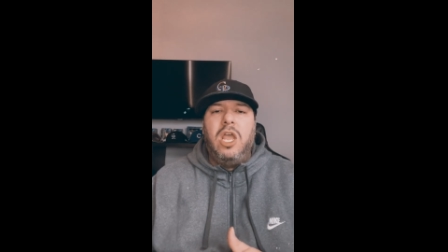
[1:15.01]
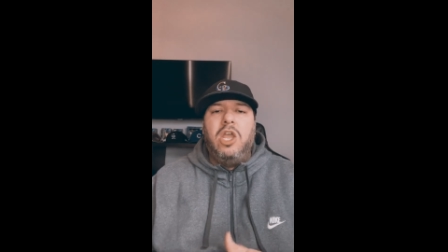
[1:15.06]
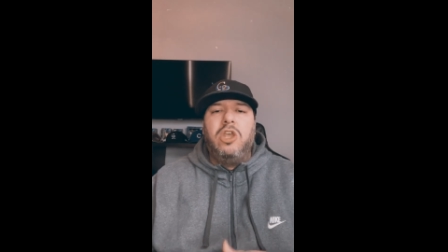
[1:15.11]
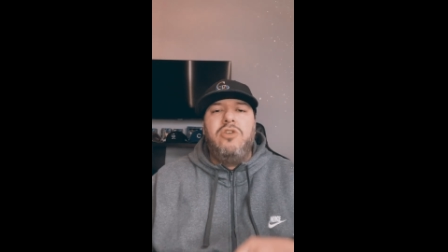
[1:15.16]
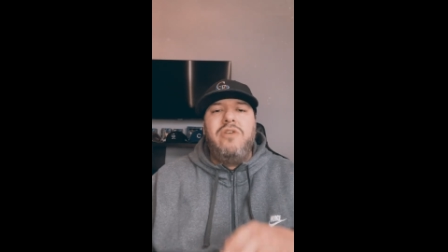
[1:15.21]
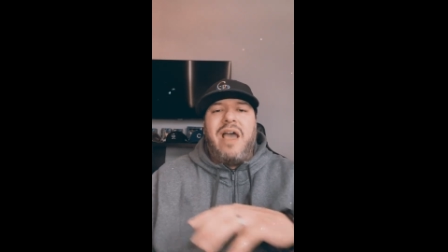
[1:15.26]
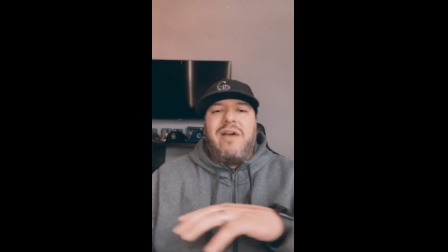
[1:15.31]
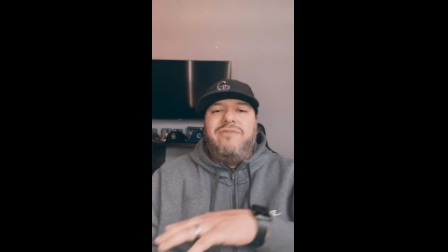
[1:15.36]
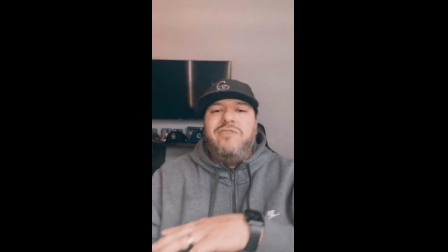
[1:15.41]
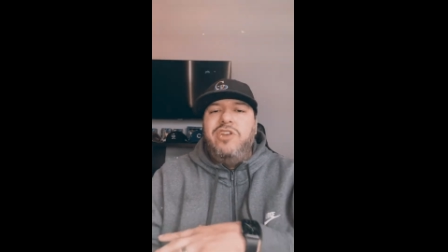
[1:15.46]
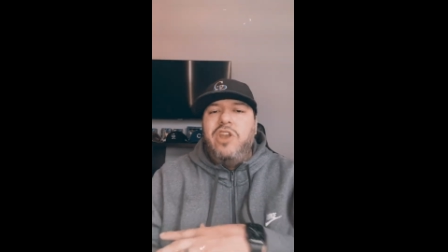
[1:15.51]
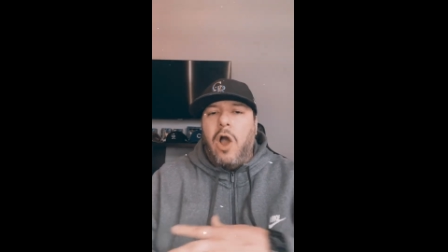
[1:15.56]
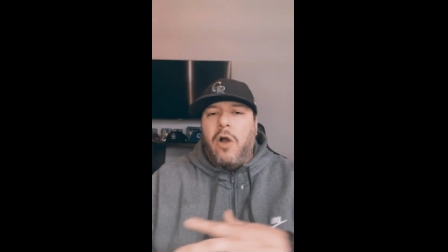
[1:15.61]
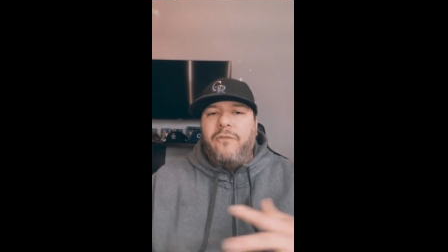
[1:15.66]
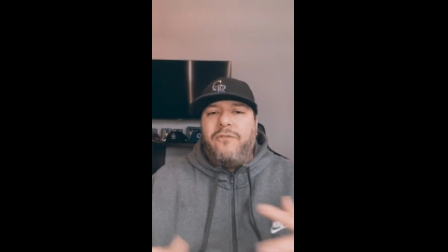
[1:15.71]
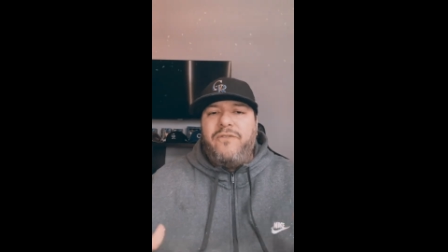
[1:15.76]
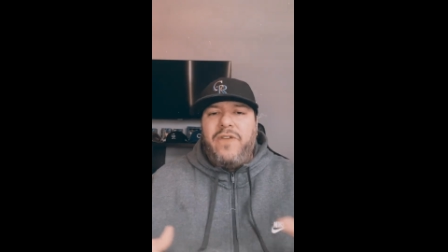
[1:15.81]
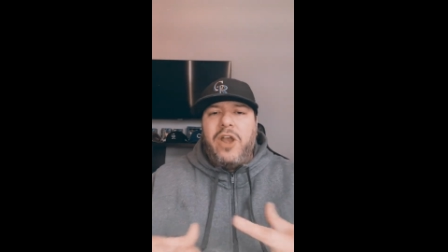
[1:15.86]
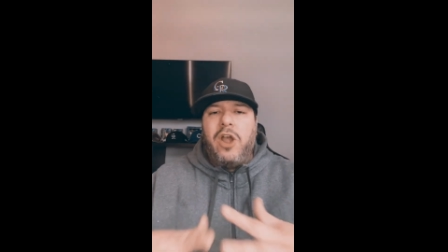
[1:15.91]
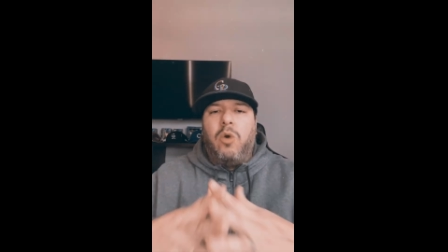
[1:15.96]
you have no
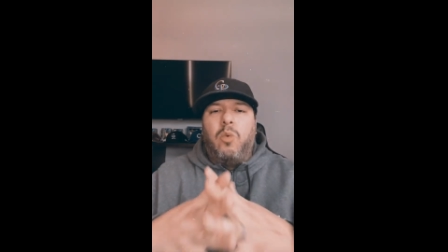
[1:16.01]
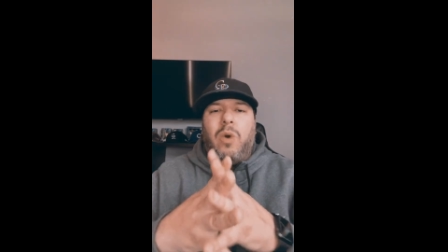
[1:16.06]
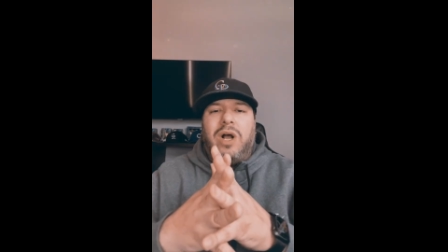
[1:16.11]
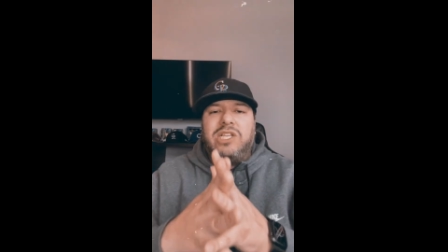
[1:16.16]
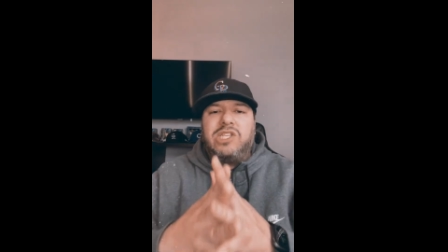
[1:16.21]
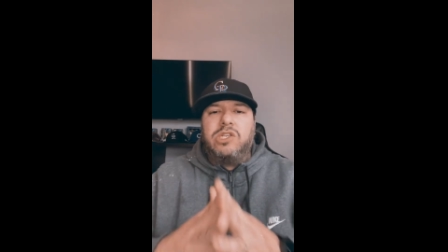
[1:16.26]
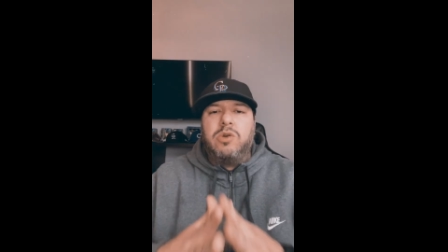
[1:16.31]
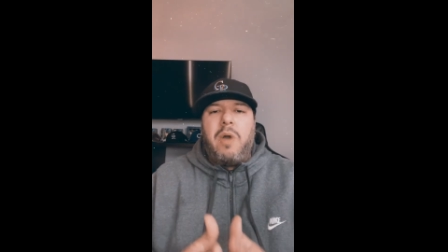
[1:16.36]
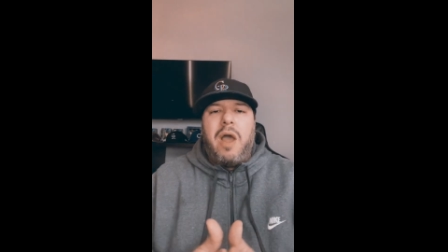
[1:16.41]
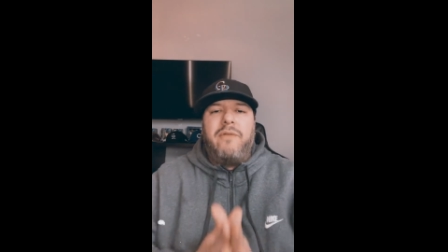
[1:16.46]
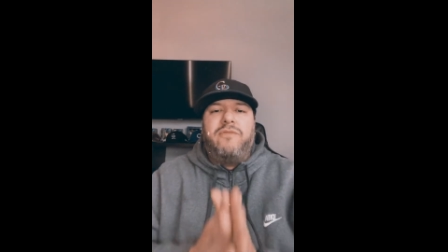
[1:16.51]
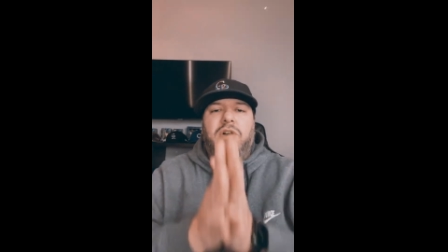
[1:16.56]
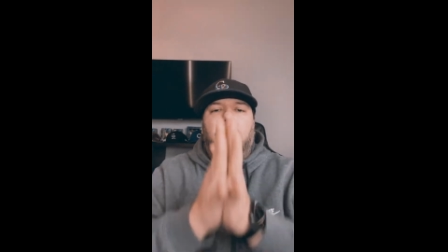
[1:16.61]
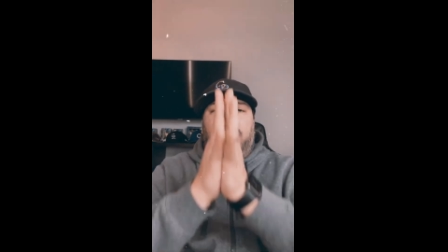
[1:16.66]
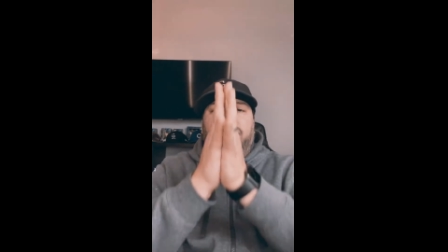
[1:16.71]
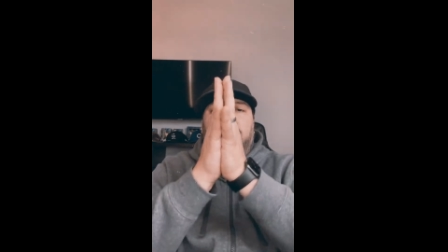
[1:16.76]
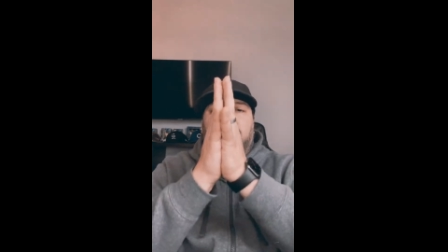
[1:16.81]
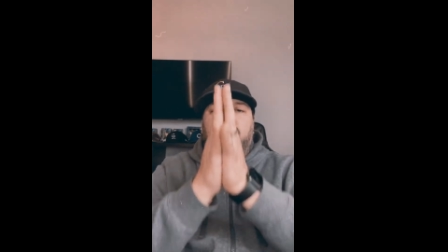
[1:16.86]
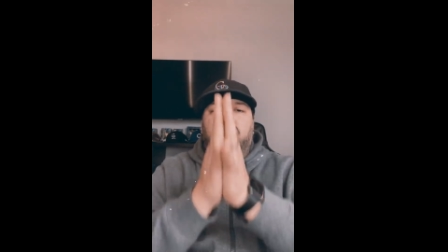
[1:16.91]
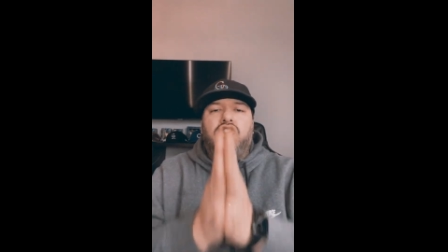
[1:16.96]
fear whatsoever
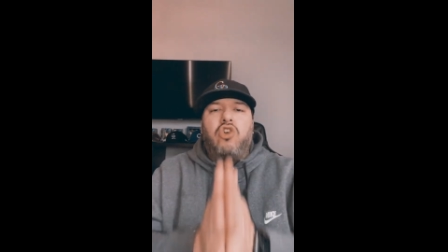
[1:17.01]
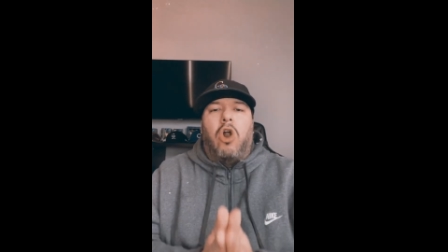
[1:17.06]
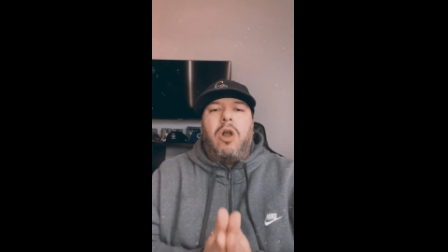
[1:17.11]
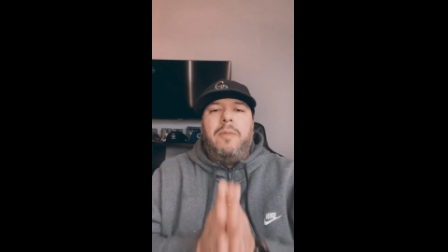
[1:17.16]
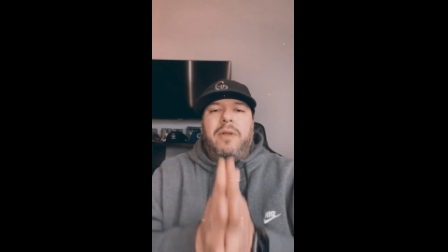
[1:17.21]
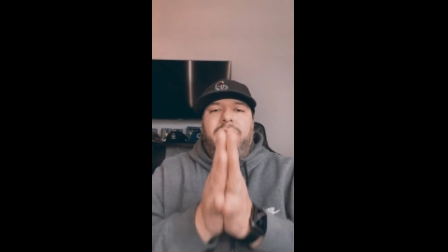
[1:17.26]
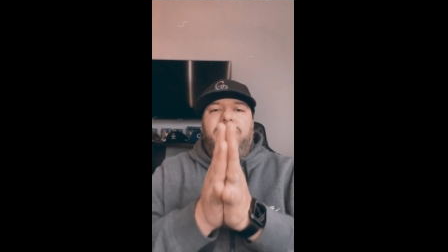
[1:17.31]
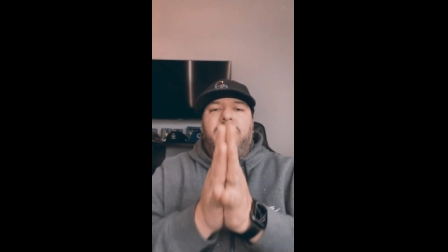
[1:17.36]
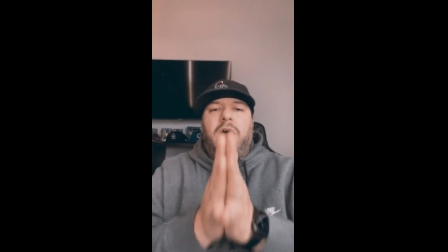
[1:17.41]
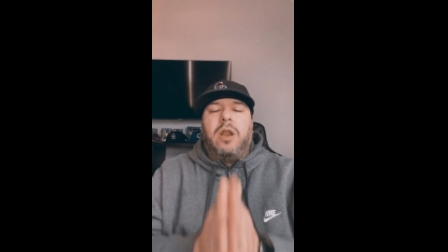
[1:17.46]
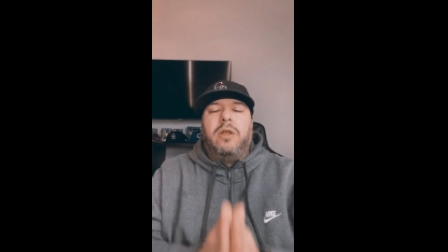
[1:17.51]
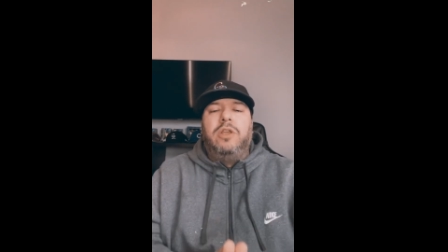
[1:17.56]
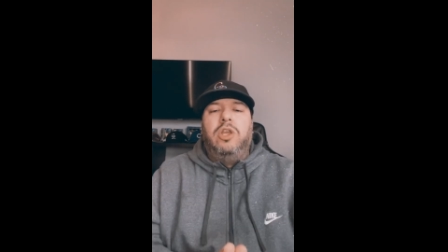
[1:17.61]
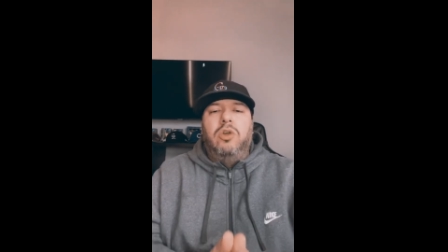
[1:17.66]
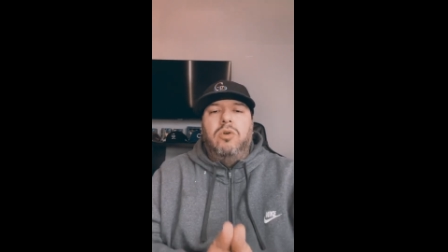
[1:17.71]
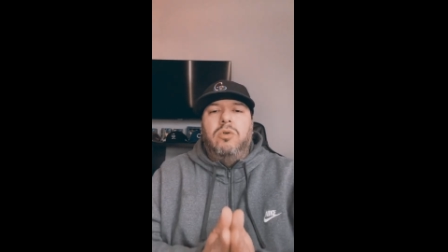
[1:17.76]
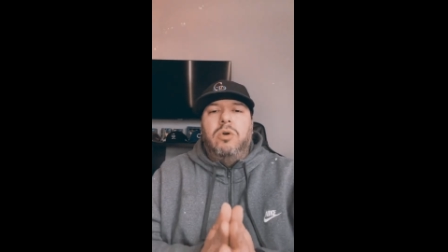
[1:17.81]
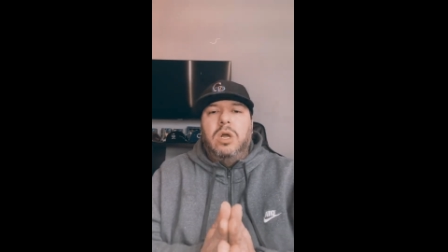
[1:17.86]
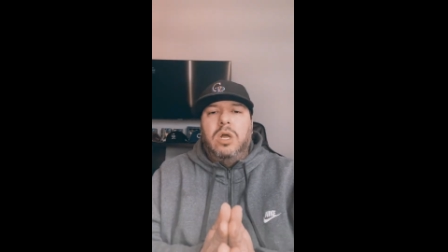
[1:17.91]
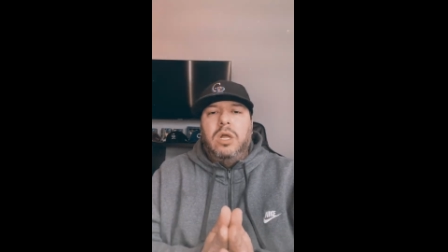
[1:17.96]
of the storm in front of
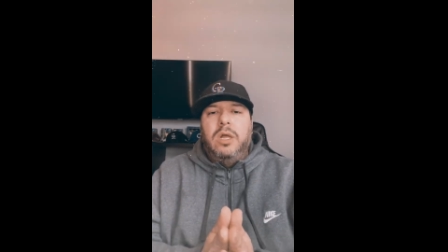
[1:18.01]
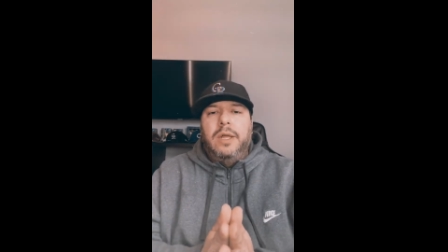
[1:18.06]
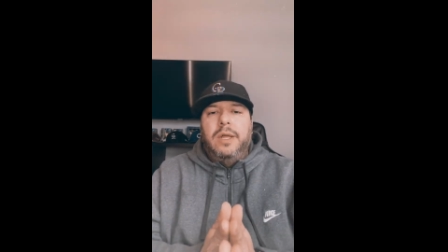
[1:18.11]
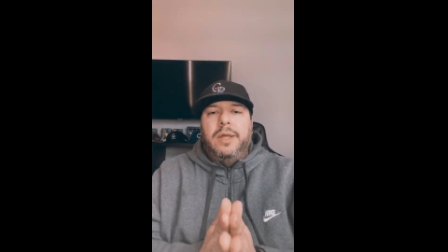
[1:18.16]
you,